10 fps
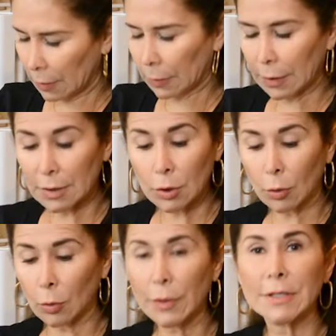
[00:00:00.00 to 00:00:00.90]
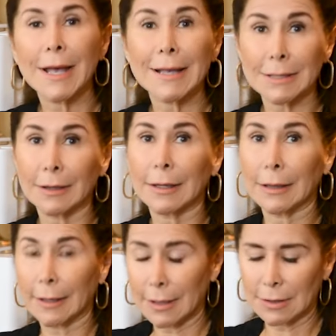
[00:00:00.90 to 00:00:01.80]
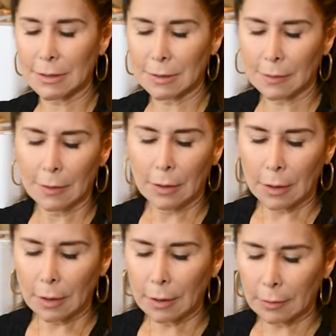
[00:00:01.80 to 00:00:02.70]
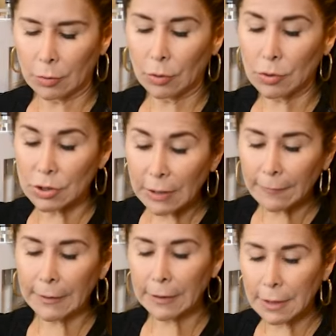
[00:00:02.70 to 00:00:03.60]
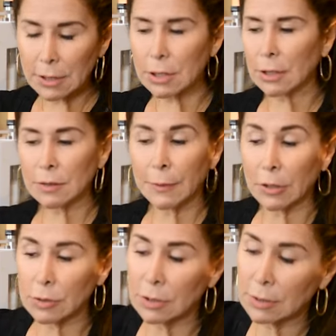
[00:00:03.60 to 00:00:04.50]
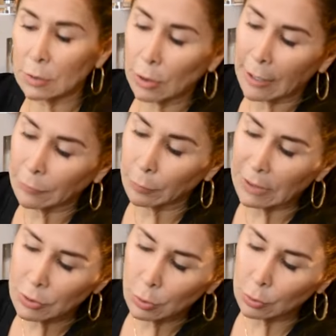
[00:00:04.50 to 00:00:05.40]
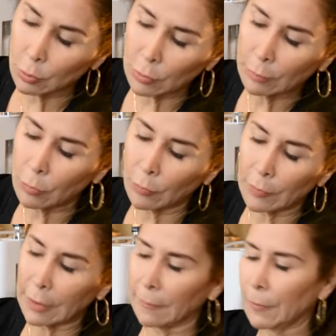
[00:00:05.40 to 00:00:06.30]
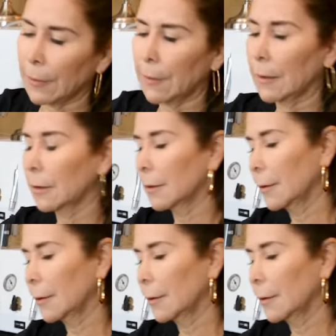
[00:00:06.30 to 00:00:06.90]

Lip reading: Okay, so always ask the clients, do you still feel the itchiness? Because you have to make sure to remove everything.